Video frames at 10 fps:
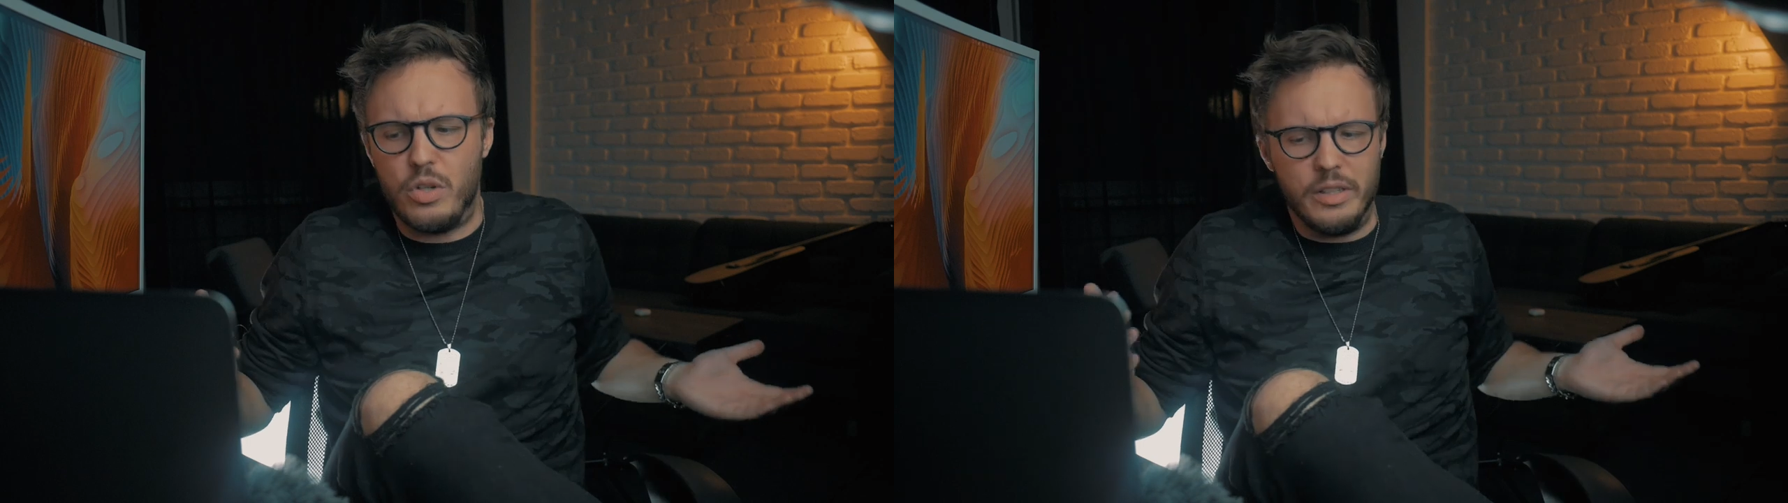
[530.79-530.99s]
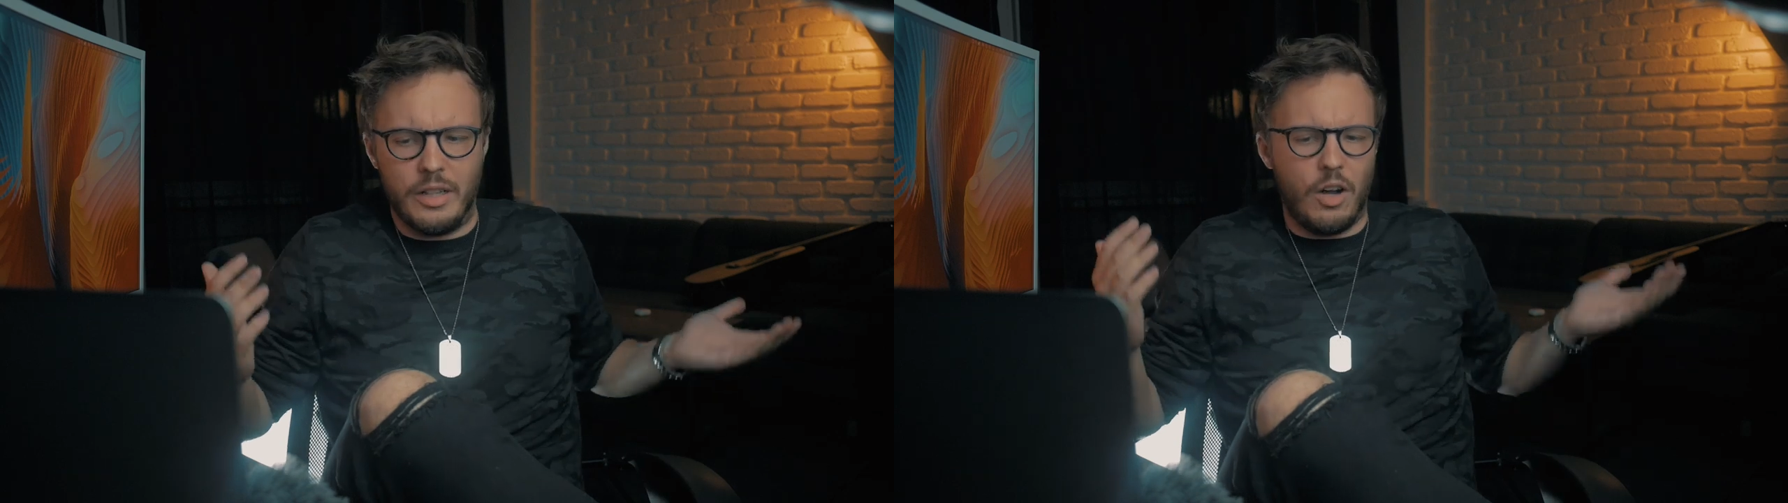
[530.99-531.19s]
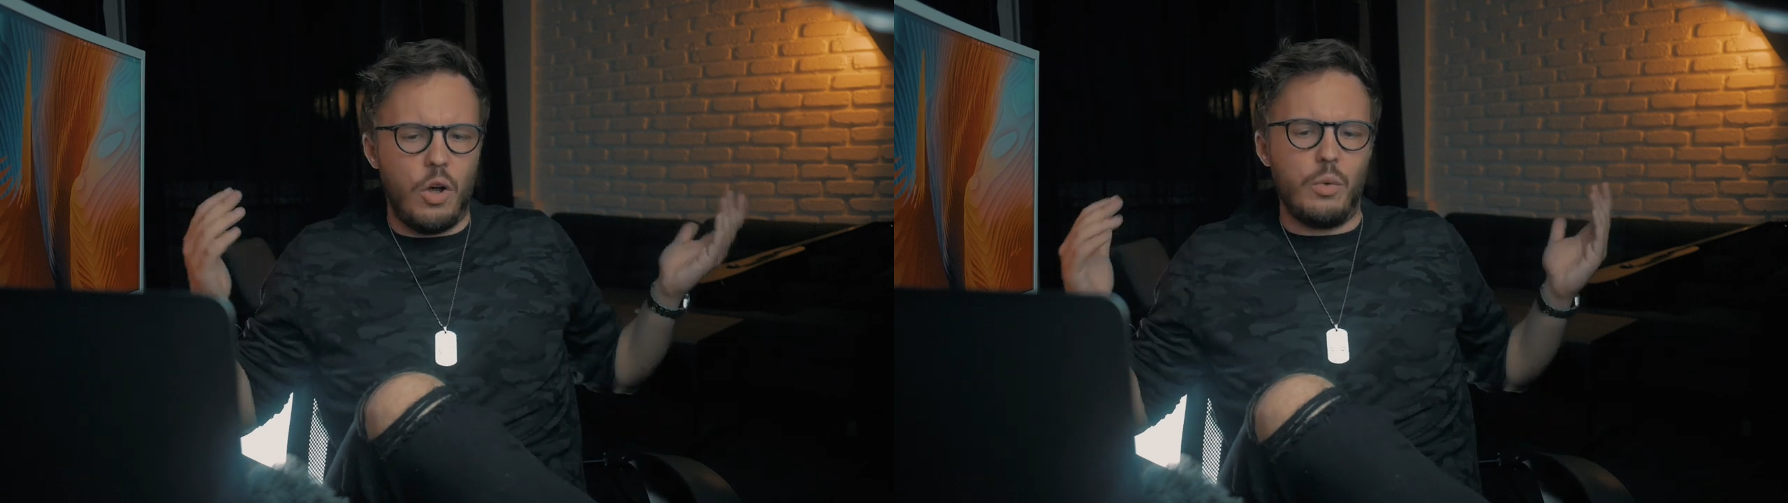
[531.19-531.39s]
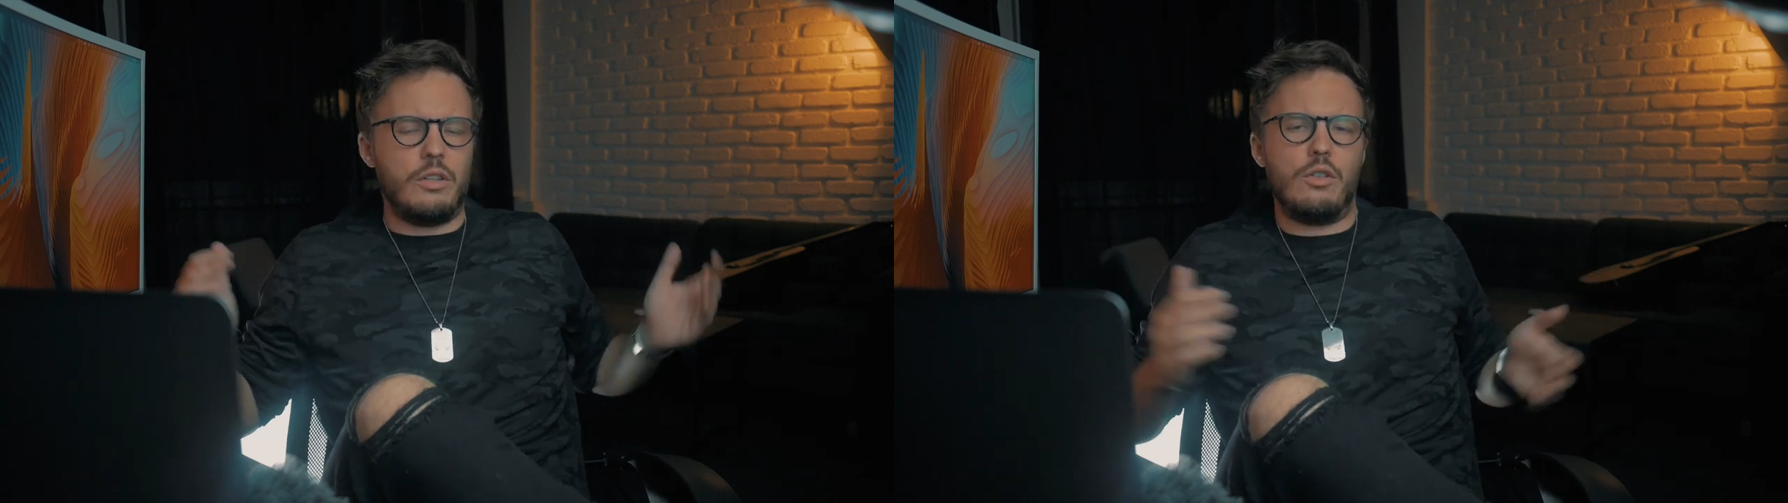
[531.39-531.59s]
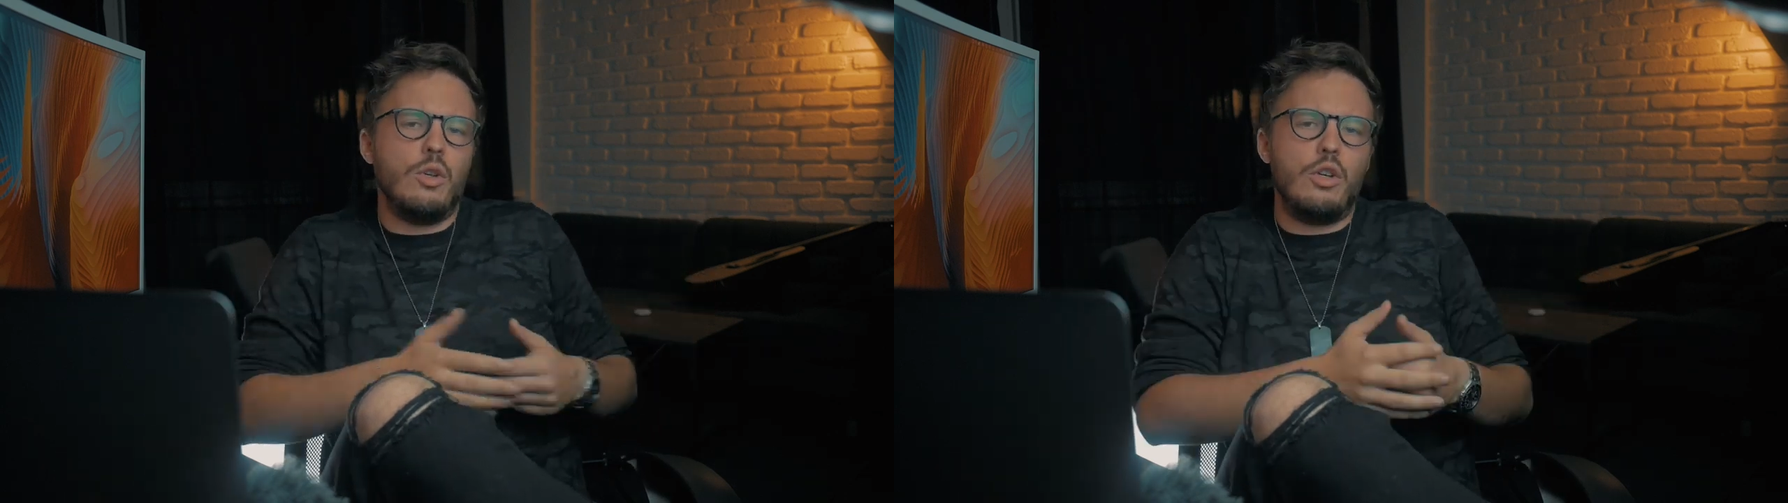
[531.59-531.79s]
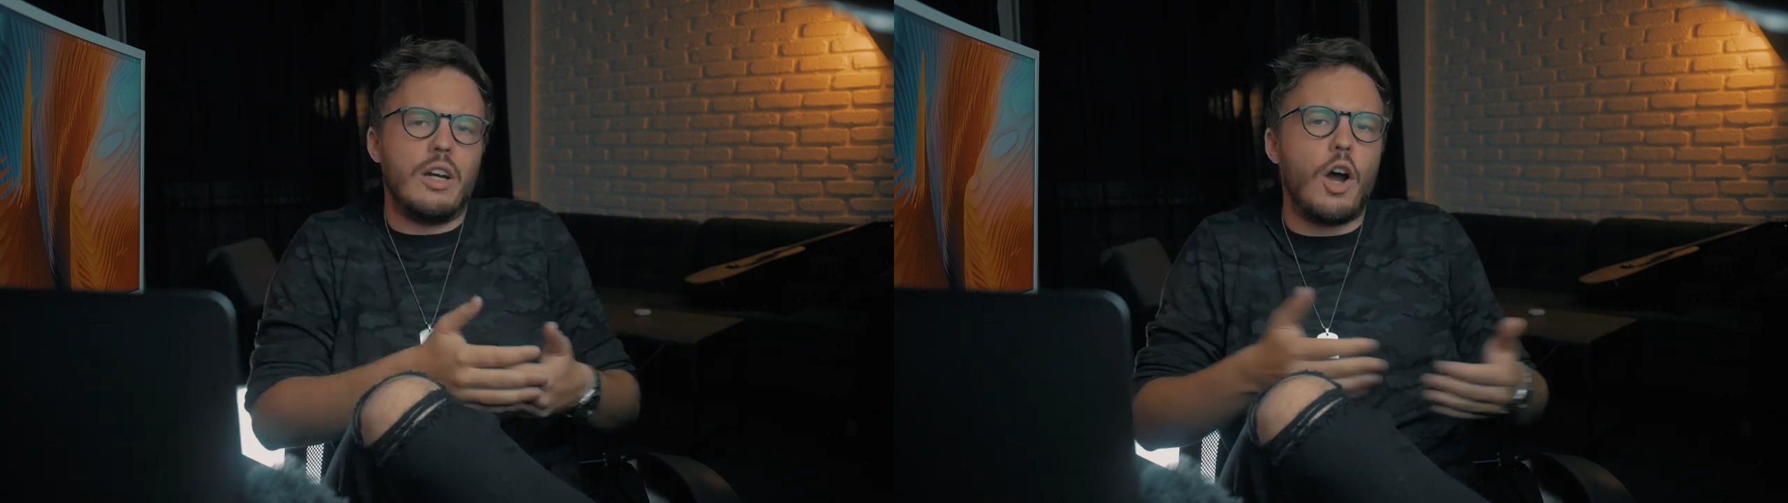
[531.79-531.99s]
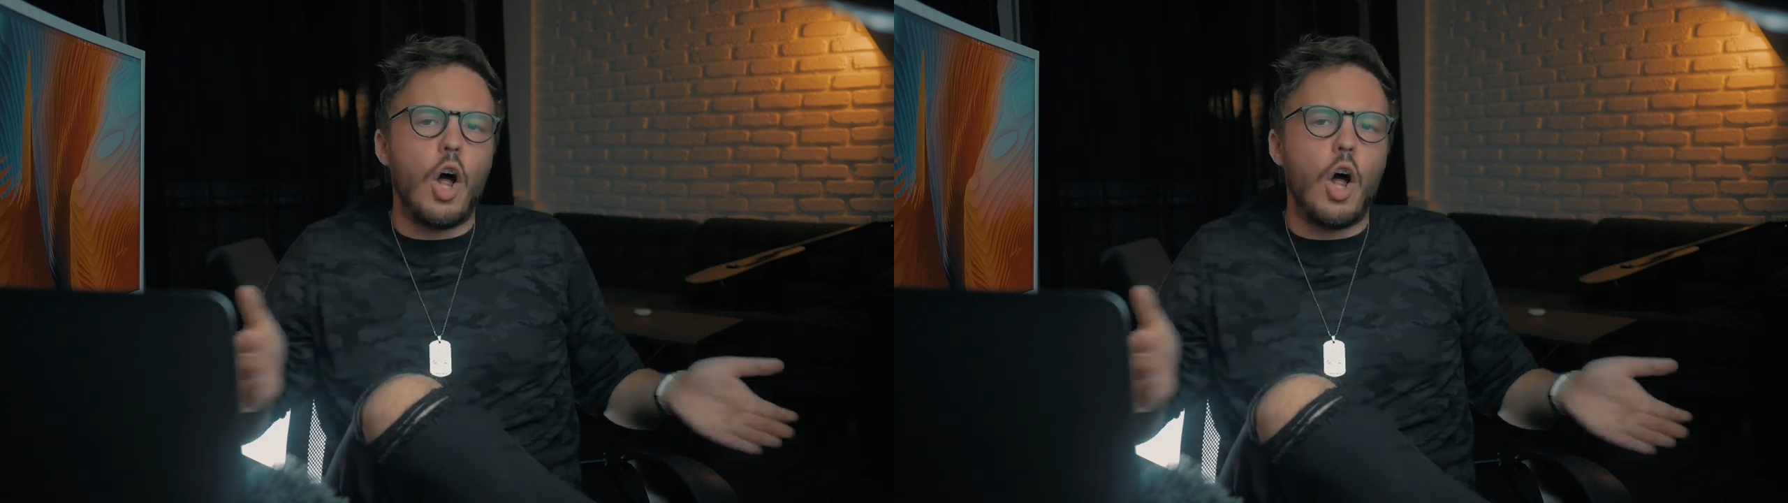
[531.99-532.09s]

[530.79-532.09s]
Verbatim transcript: really always, you can